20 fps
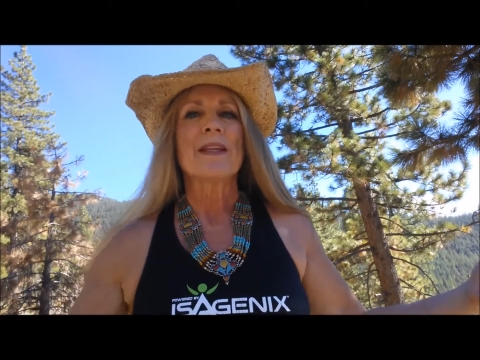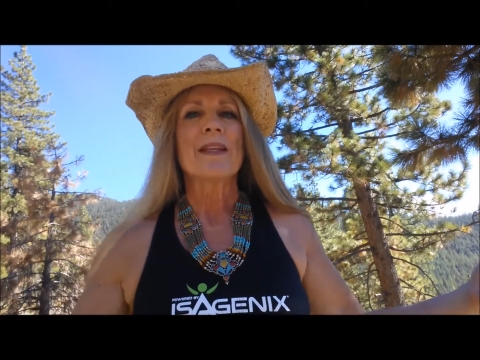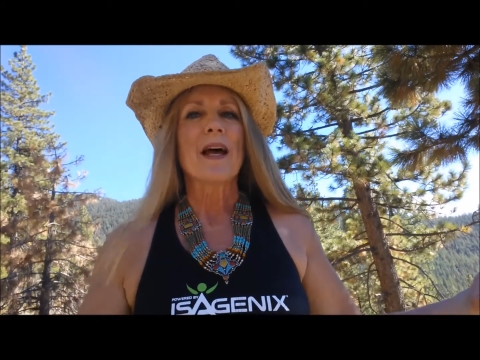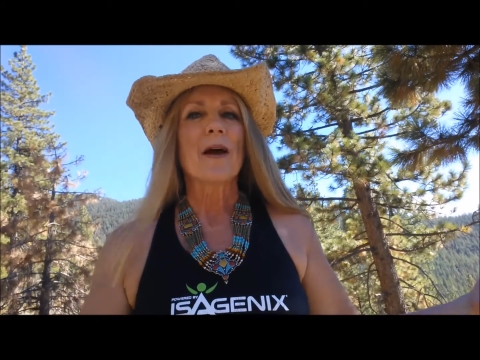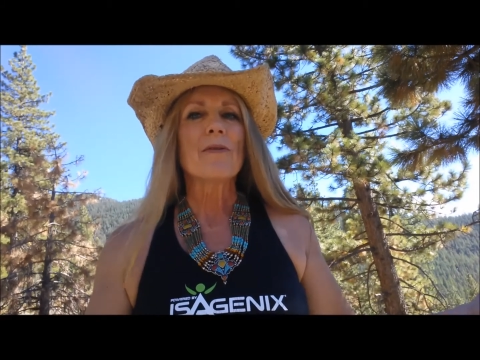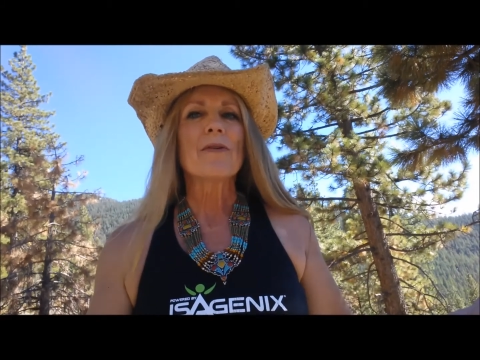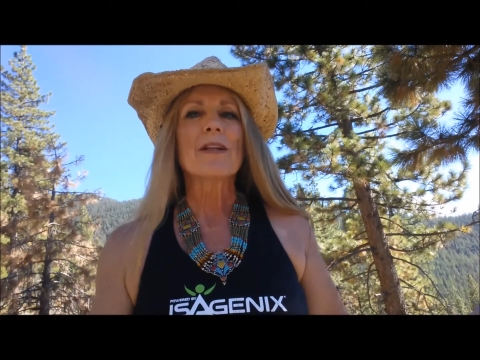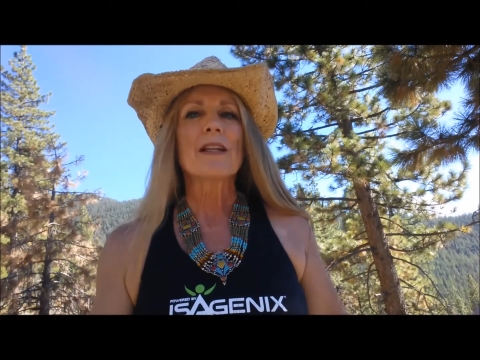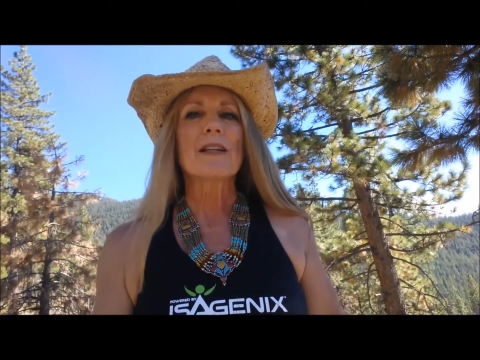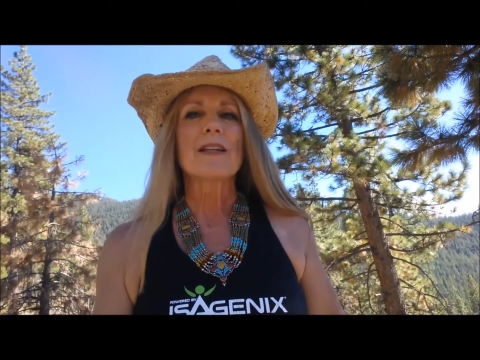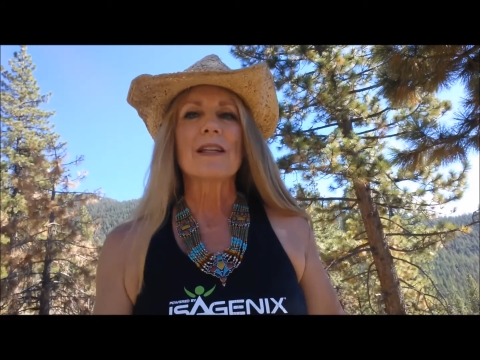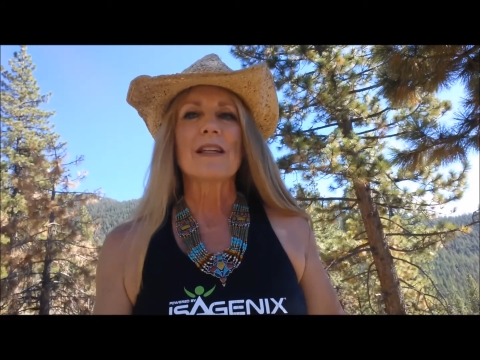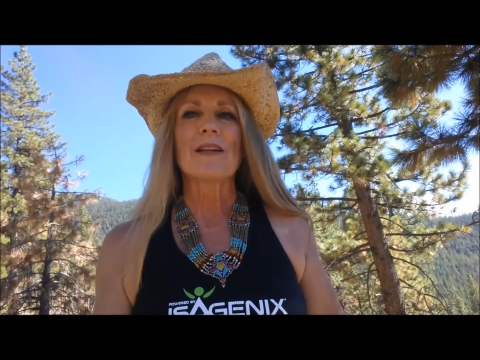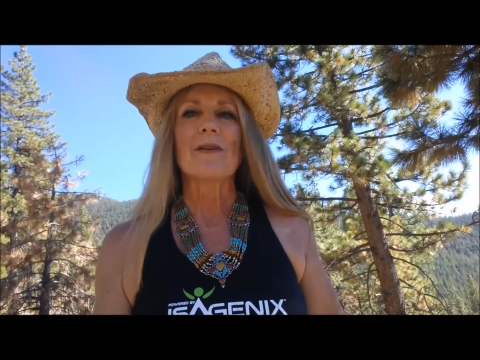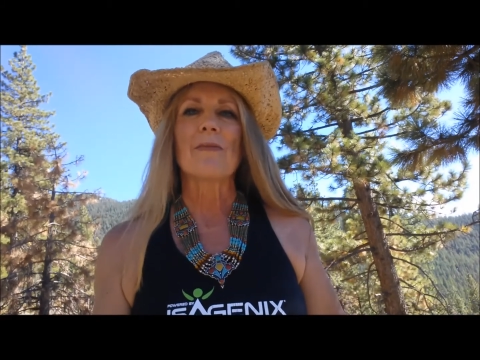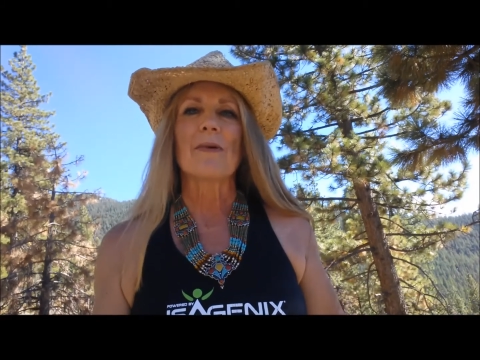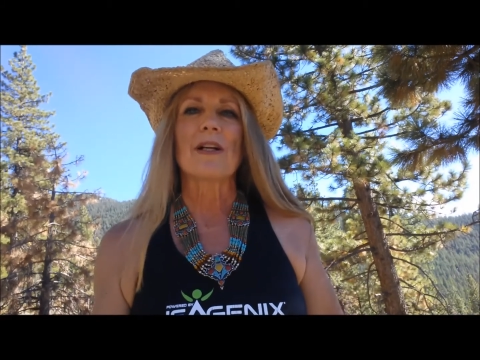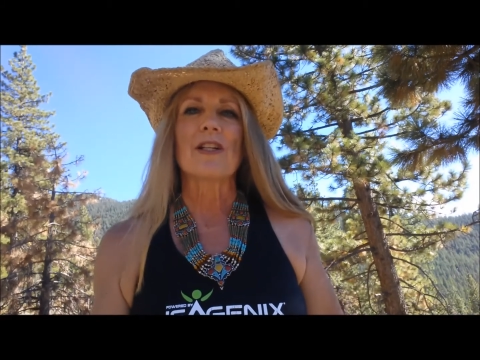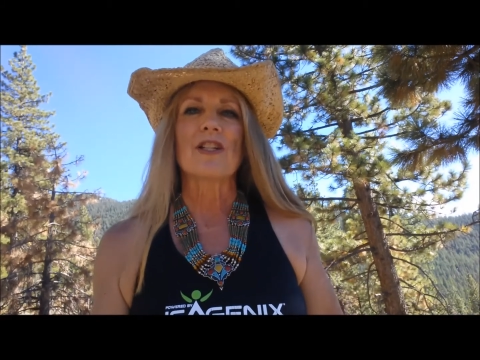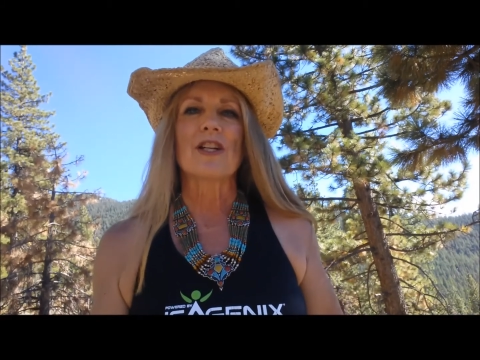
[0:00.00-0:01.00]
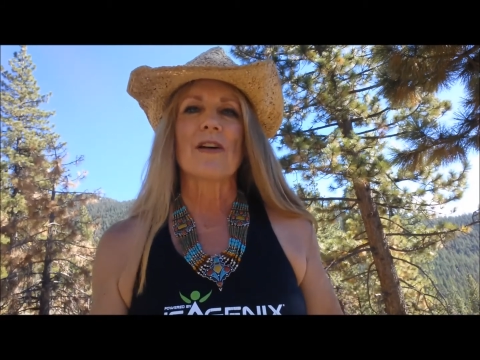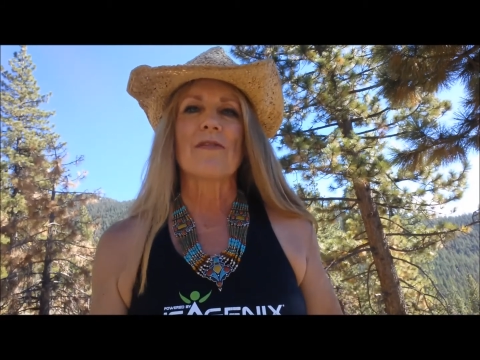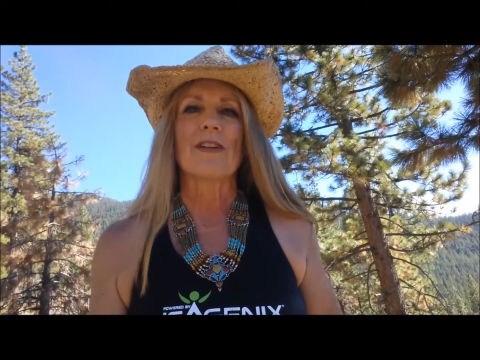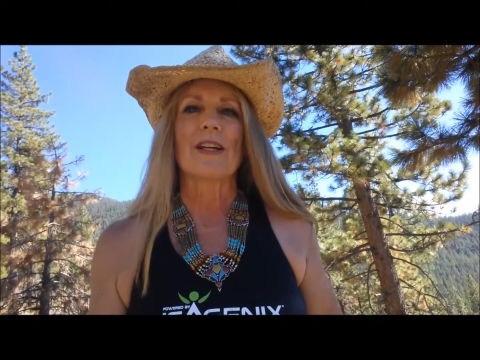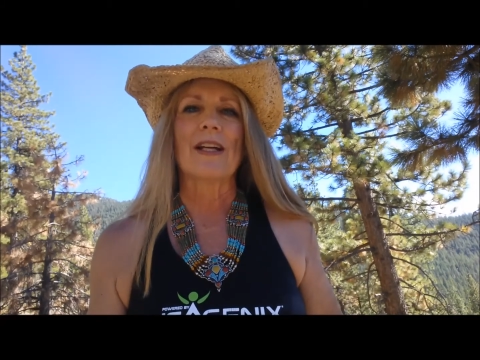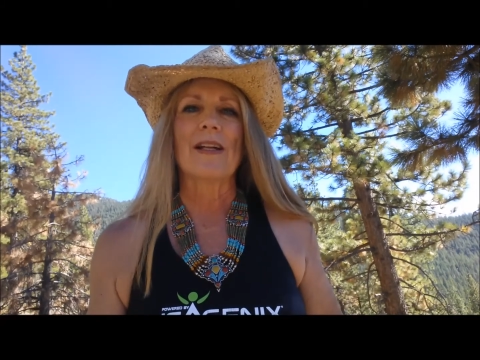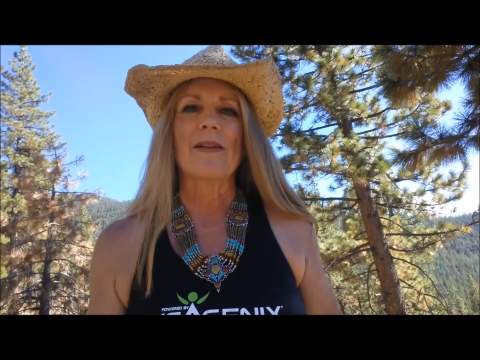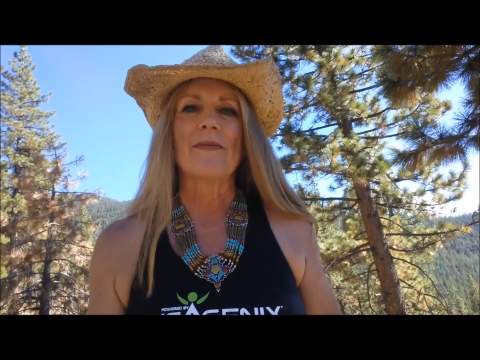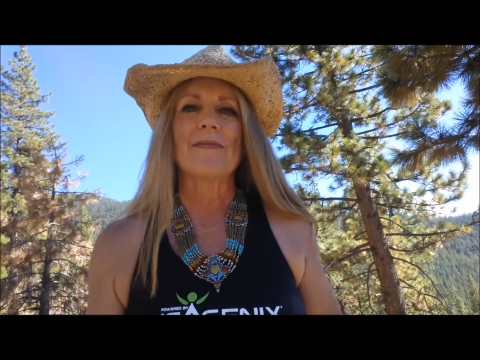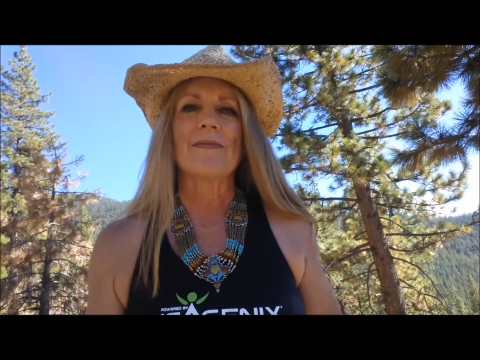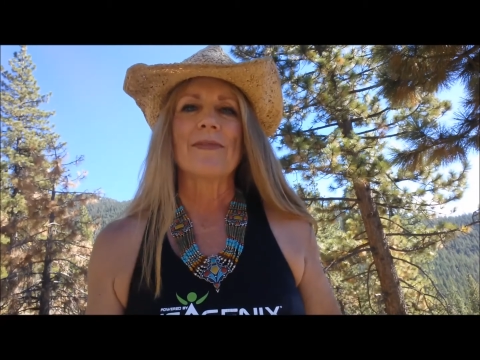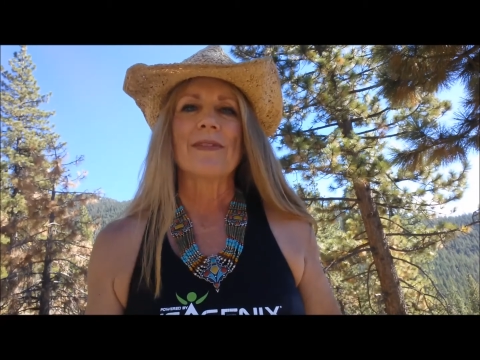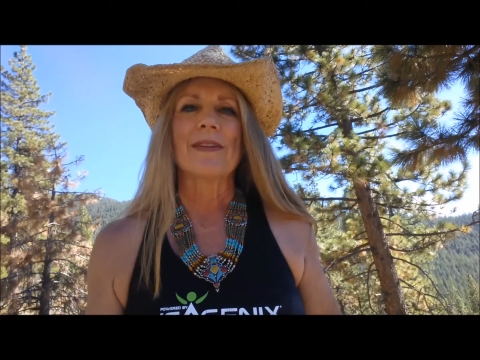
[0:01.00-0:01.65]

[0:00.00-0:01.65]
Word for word: not really thinking much of it.